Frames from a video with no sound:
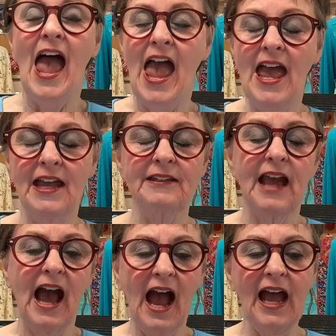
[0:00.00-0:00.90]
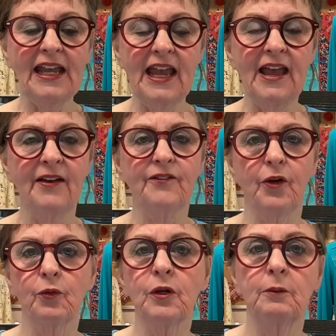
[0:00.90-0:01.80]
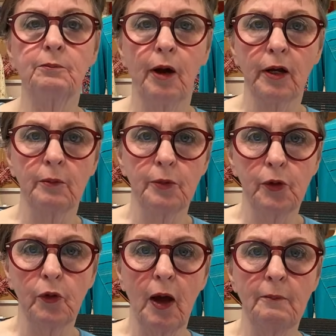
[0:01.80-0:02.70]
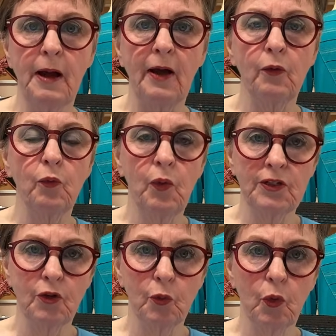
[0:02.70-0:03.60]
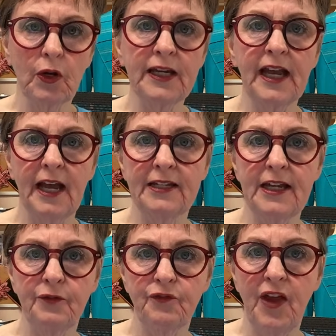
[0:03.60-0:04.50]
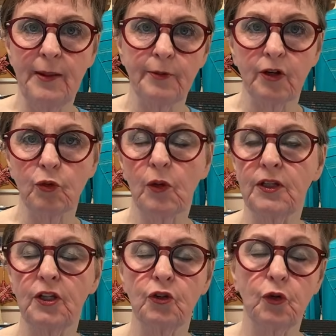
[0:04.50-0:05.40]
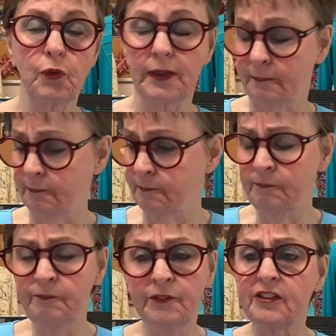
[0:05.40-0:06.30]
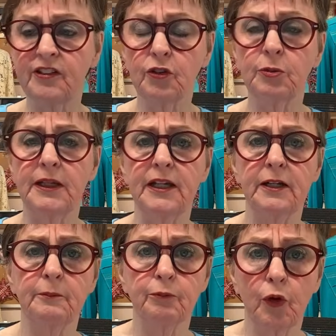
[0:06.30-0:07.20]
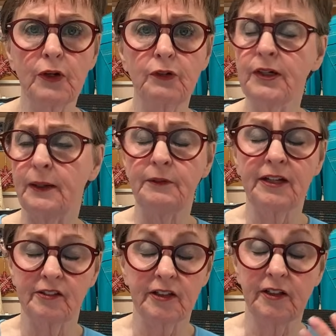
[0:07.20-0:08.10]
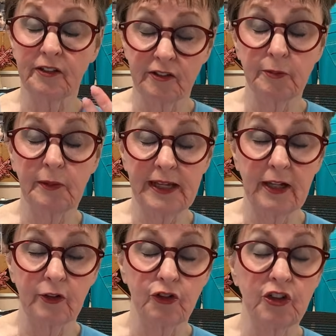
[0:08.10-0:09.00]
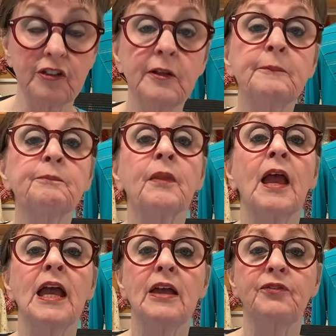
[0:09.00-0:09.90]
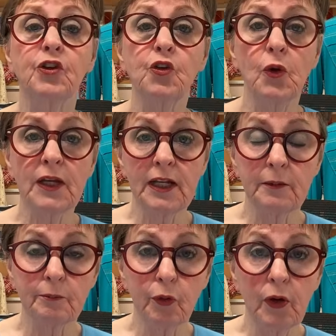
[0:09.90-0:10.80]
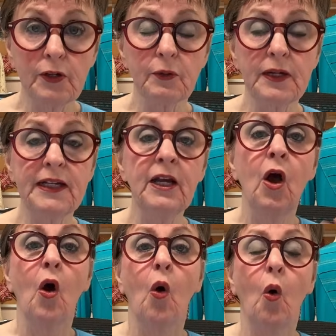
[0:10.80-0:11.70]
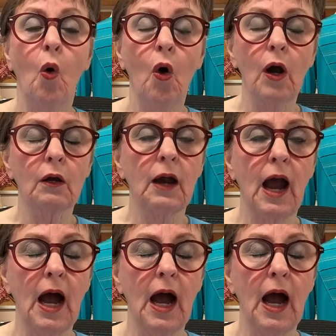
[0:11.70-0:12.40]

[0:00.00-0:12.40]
And I have a real bugaboo about when you're working on knit fabrics, whether you're doing, excuse me, an embroidery. I'm not sick. This is my allergies. If you're doing an embroidery or